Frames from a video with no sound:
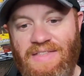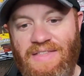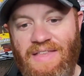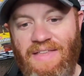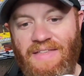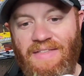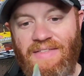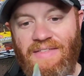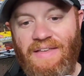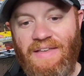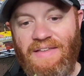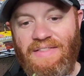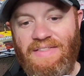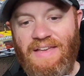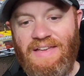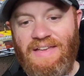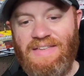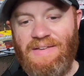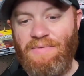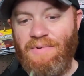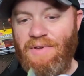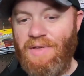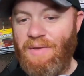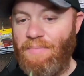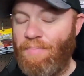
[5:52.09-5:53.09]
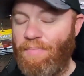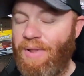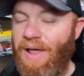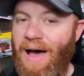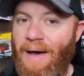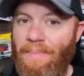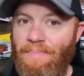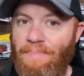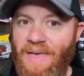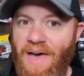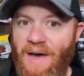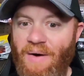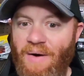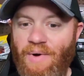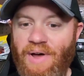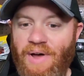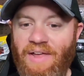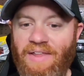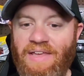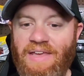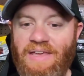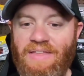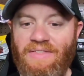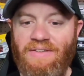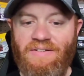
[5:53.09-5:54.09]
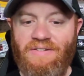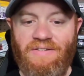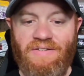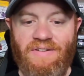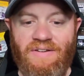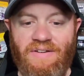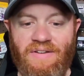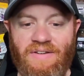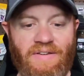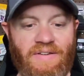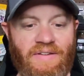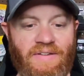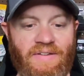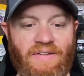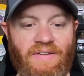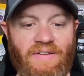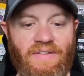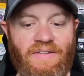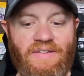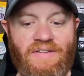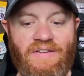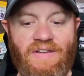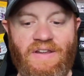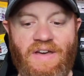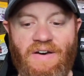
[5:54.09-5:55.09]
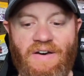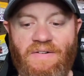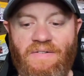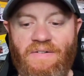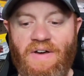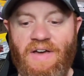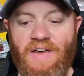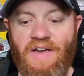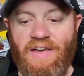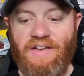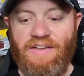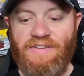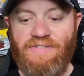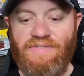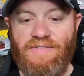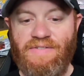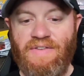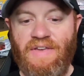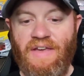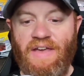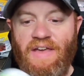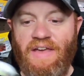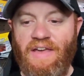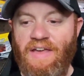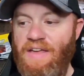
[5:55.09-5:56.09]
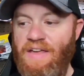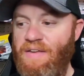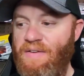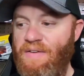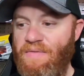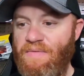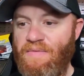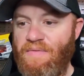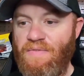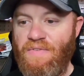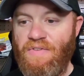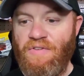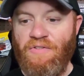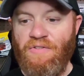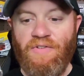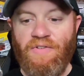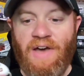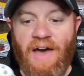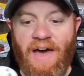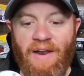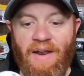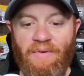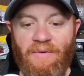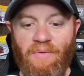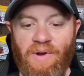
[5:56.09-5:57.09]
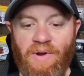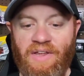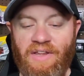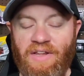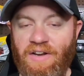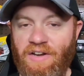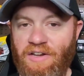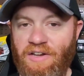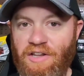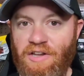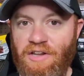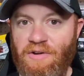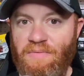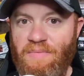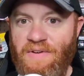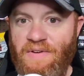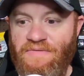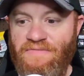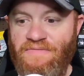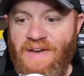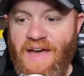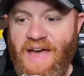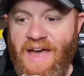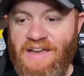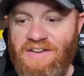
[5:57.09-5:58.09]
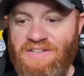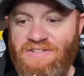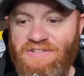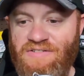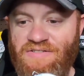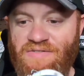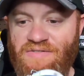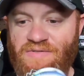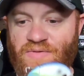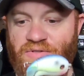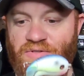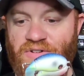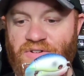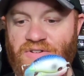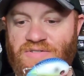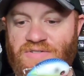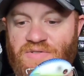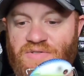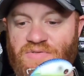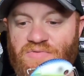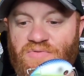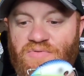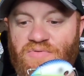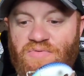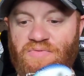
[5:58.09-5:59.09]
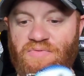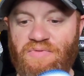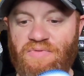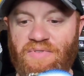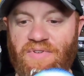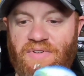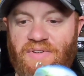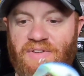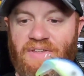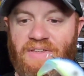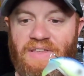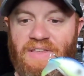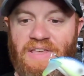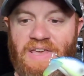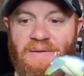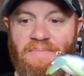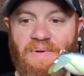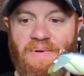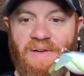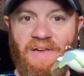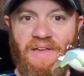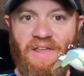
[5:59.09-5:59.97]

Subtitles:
It doesn't really plop that well either, because you've got to reel it a little bit faster in order to keep it